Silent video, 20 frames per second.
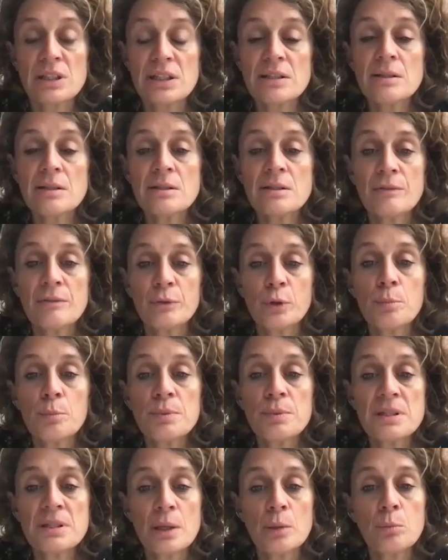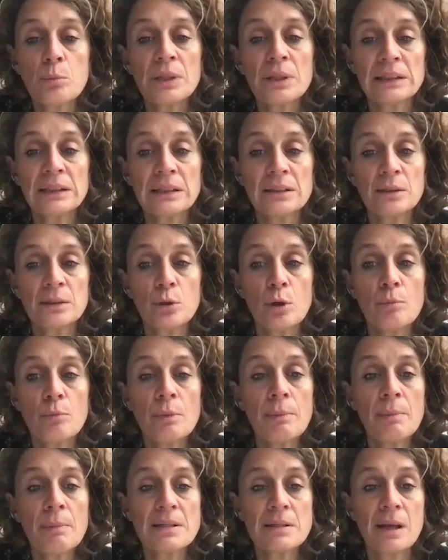In our opinion, the
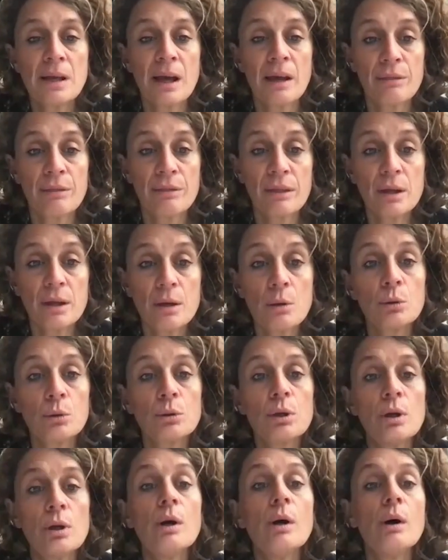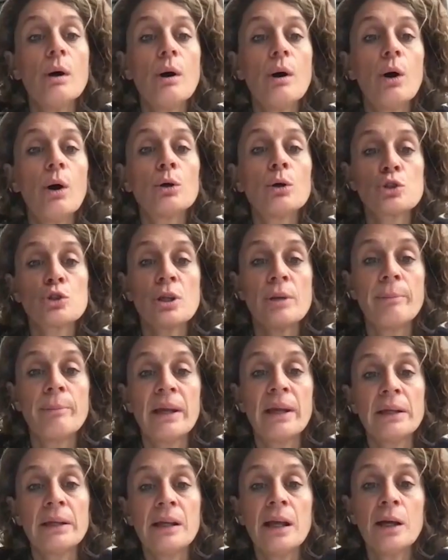communists of Europe have the task to
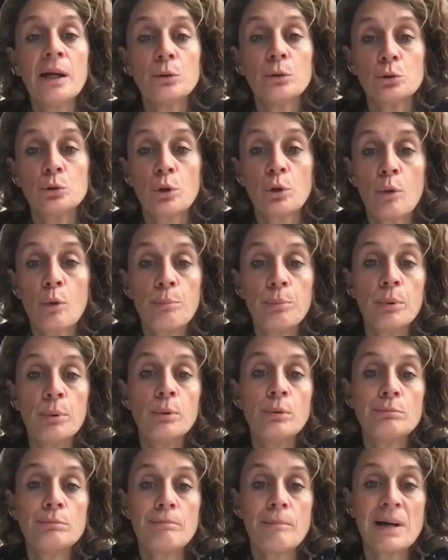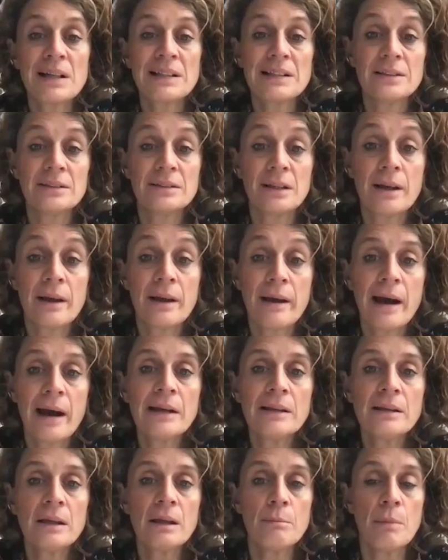expose the barbaric character
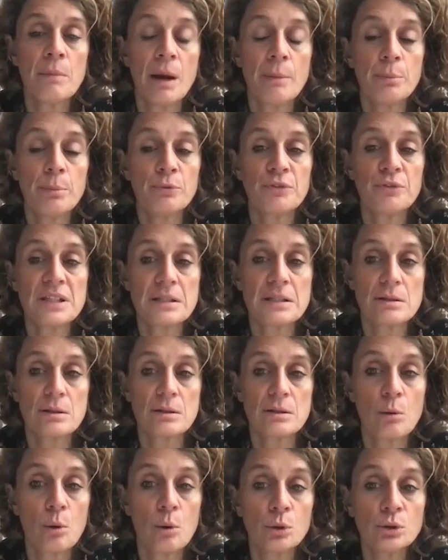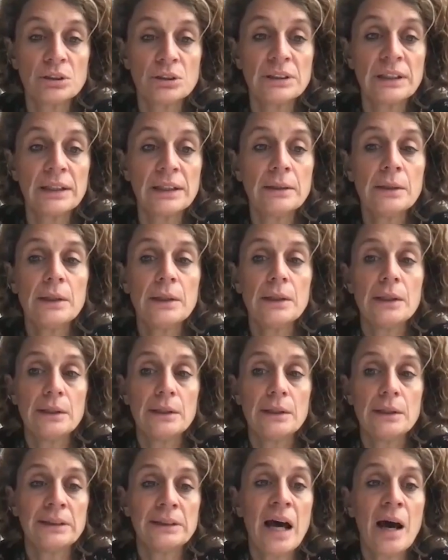of the new pact and to
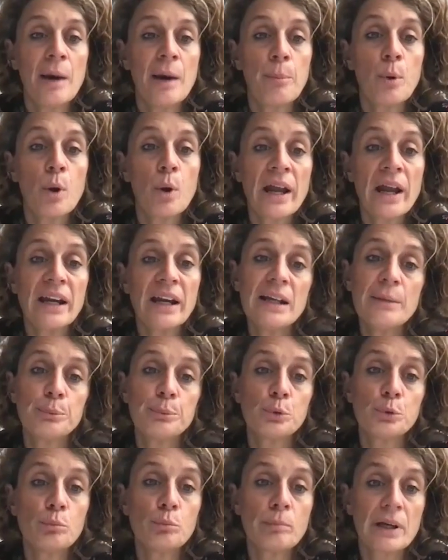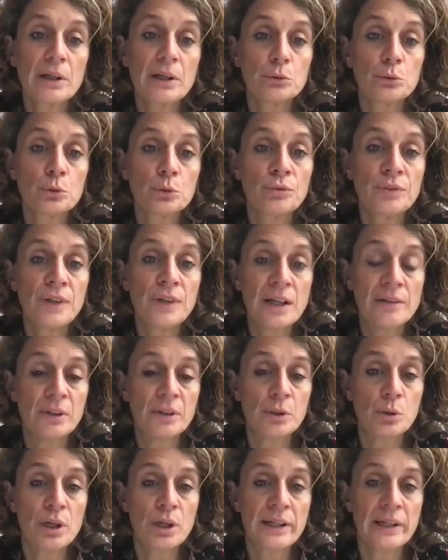refute the vile propaganda
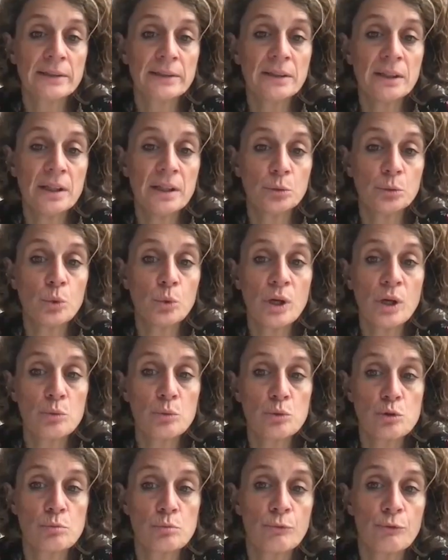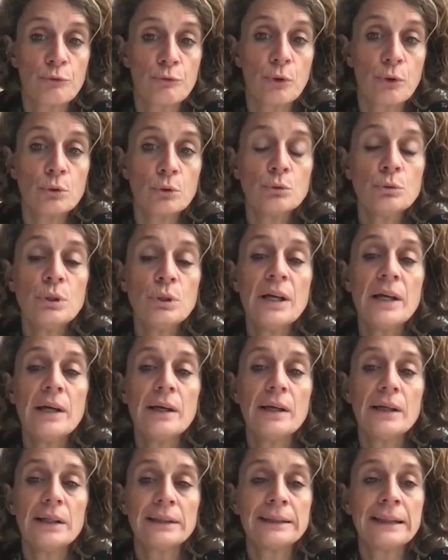and ideological constructs of the
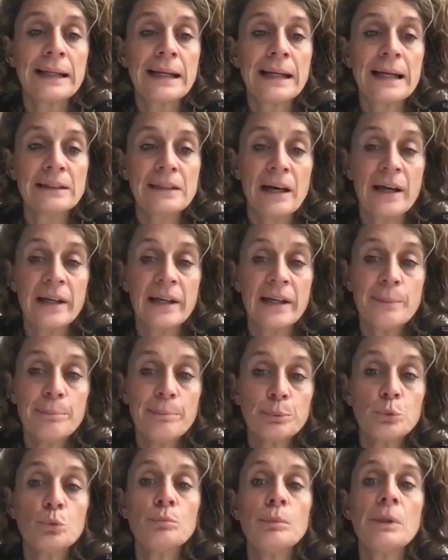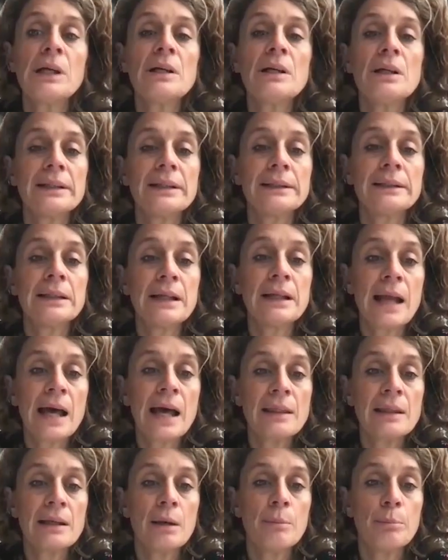bourgeois governments in a
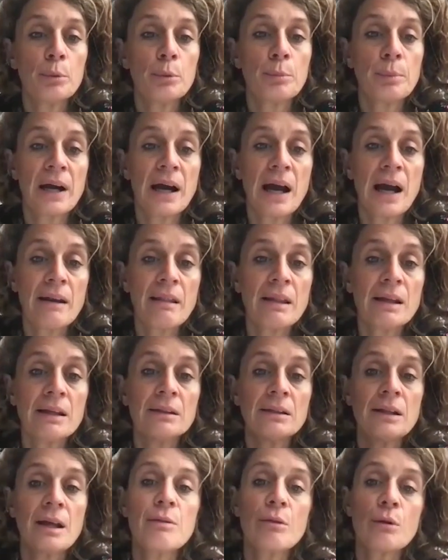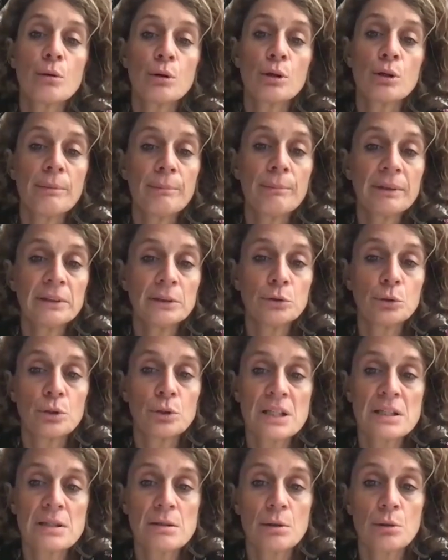united, militant, and
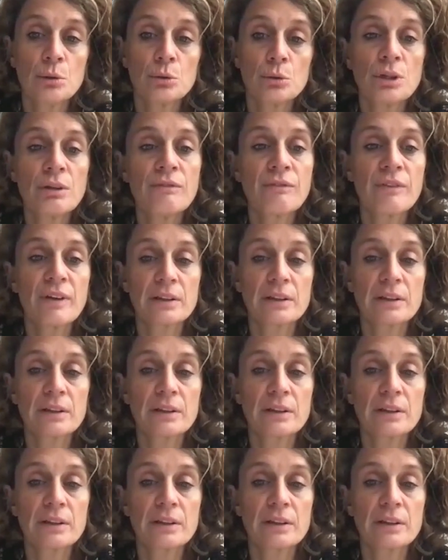determined way.